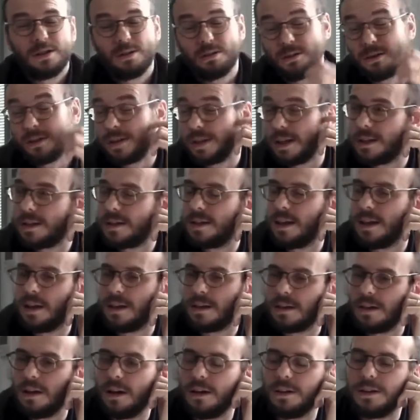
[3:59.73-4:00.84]
So the testing is
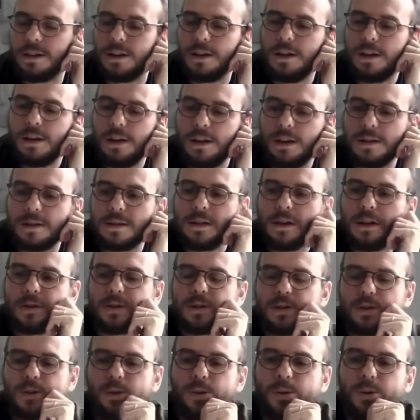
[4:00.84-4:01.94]
not
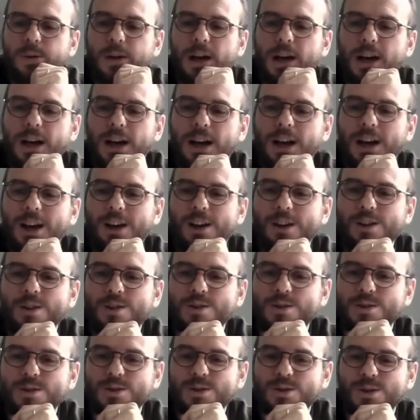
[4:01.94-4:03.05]
so
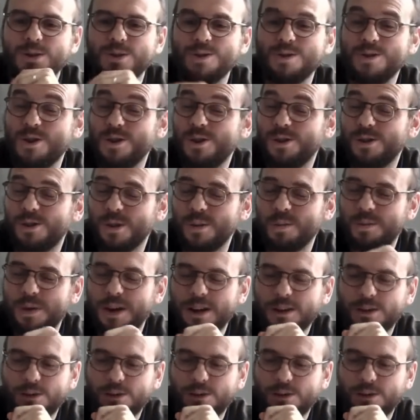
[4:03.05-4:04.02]
good compared